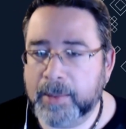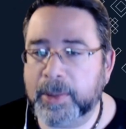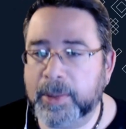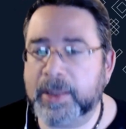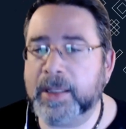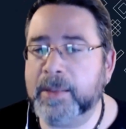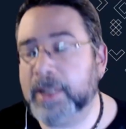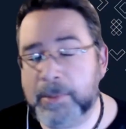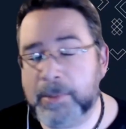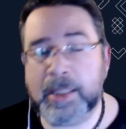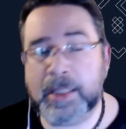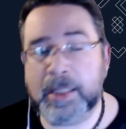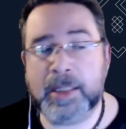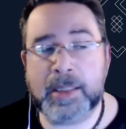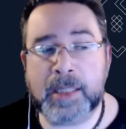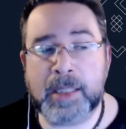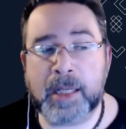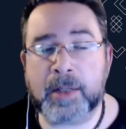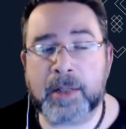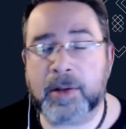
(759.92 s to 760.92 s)
But they may
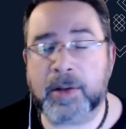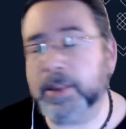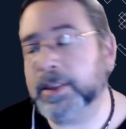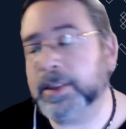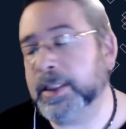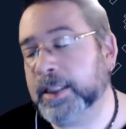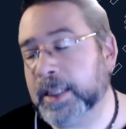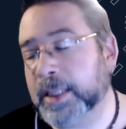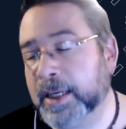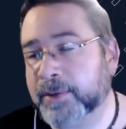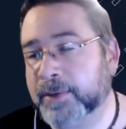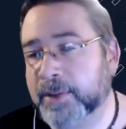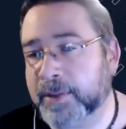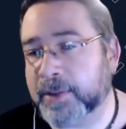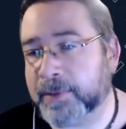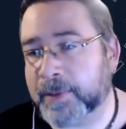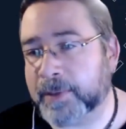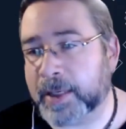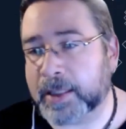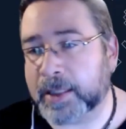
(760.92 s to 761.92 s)
need that content after
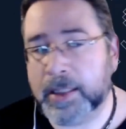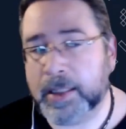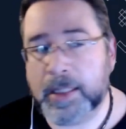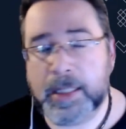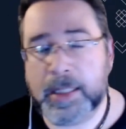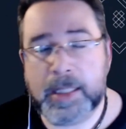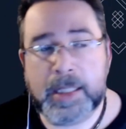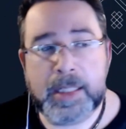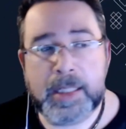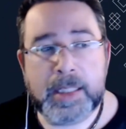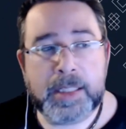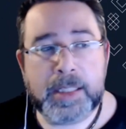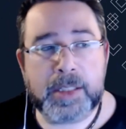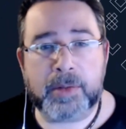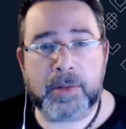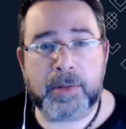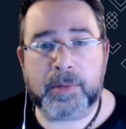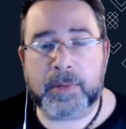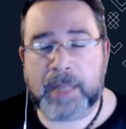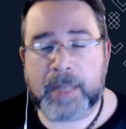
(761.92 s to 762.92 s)
the fact.
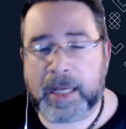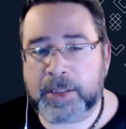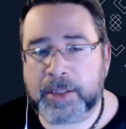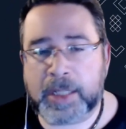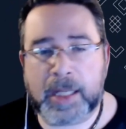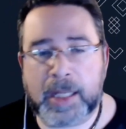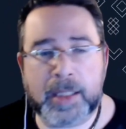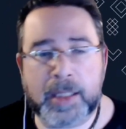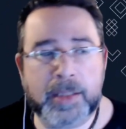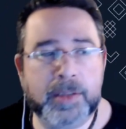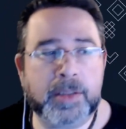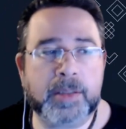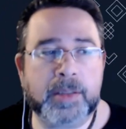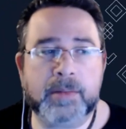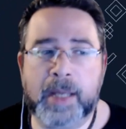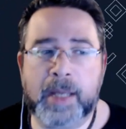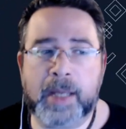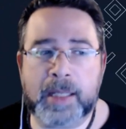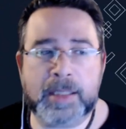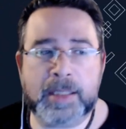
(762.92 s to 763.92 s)
So that challenge,
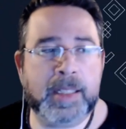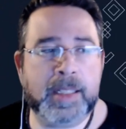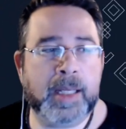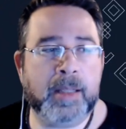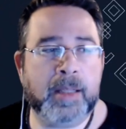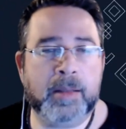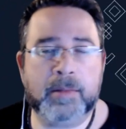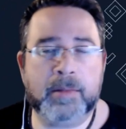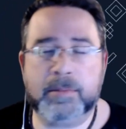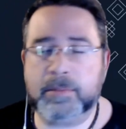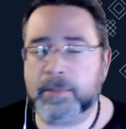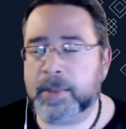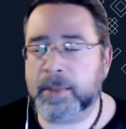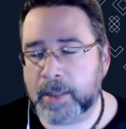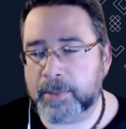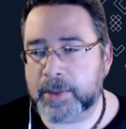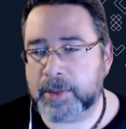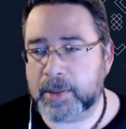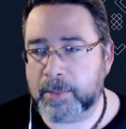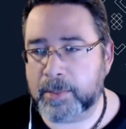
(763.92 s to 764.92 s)
XCL
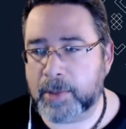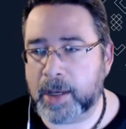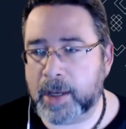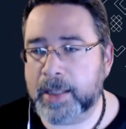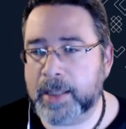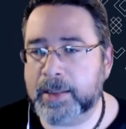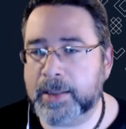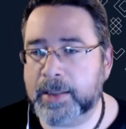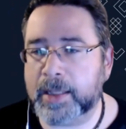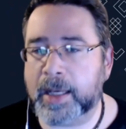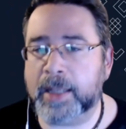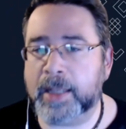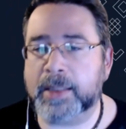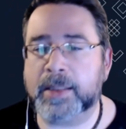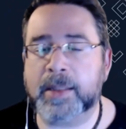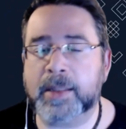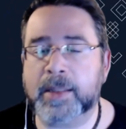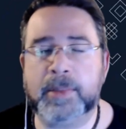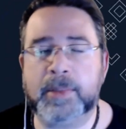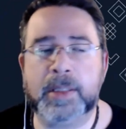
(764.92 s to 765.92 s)
comes to mind as
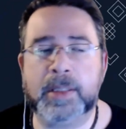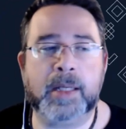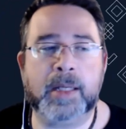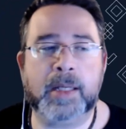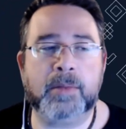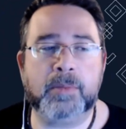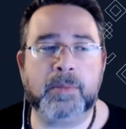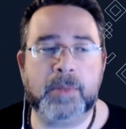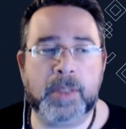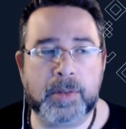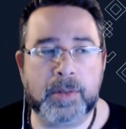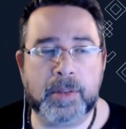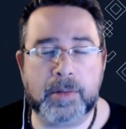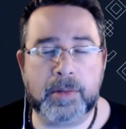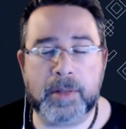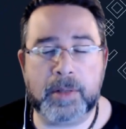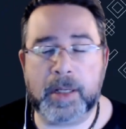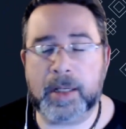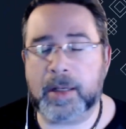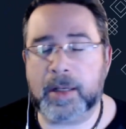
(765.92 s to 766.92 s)
something that you can
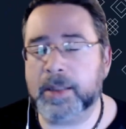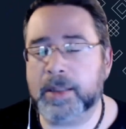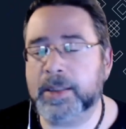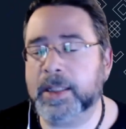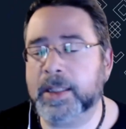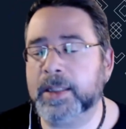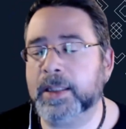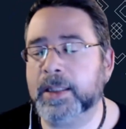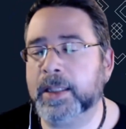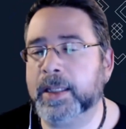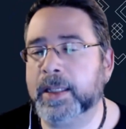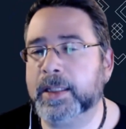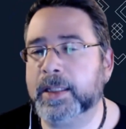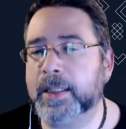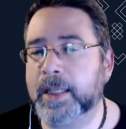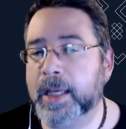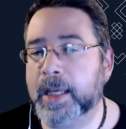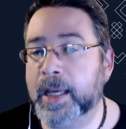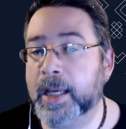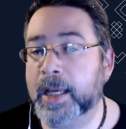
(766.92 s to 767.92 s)
create a content
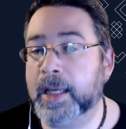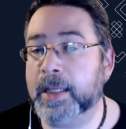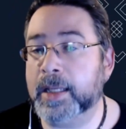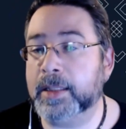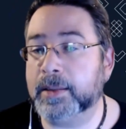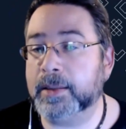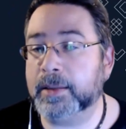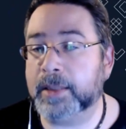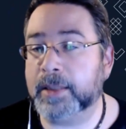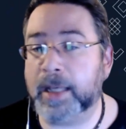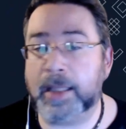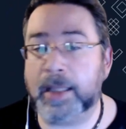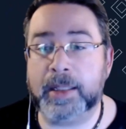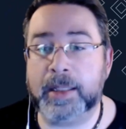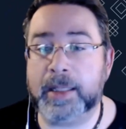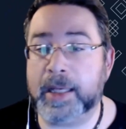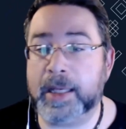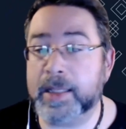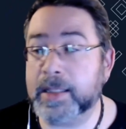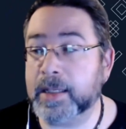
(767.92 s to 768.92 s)
link, and that
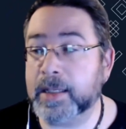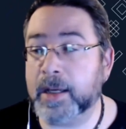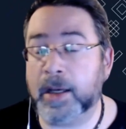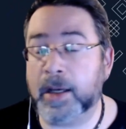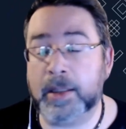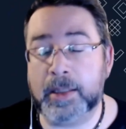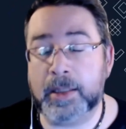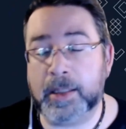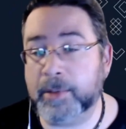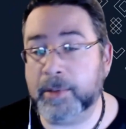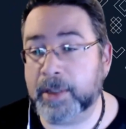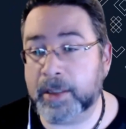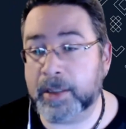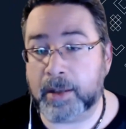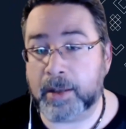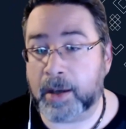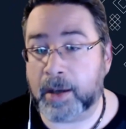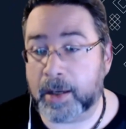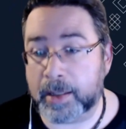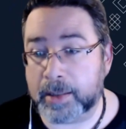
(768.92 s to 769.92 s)
link has an
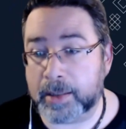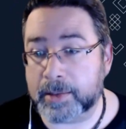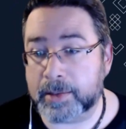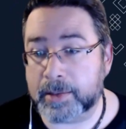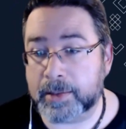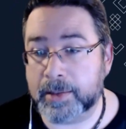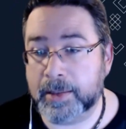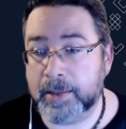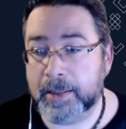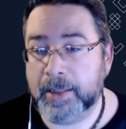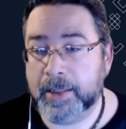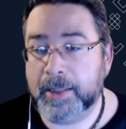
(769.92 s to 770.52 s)
unlimited audience.